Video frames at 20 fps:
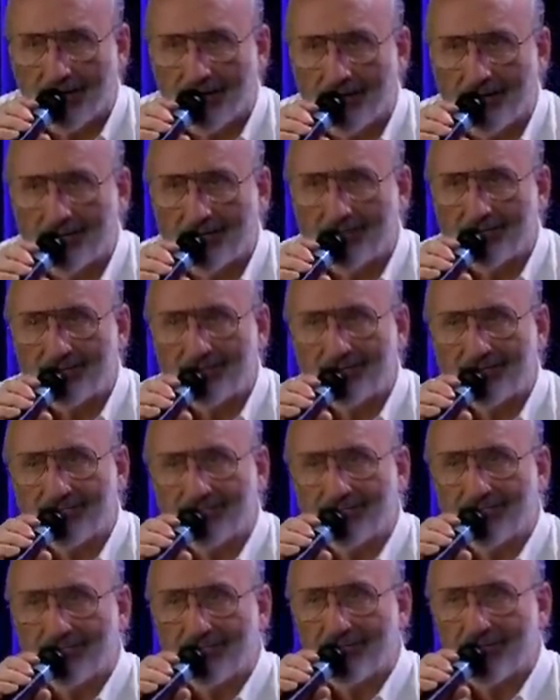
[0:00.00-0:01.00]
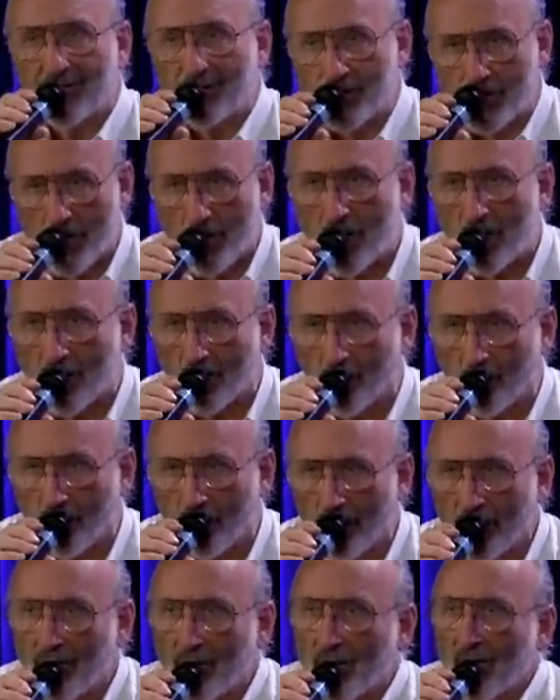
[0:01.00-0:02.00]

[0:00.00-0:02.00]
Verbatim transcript: of the charm.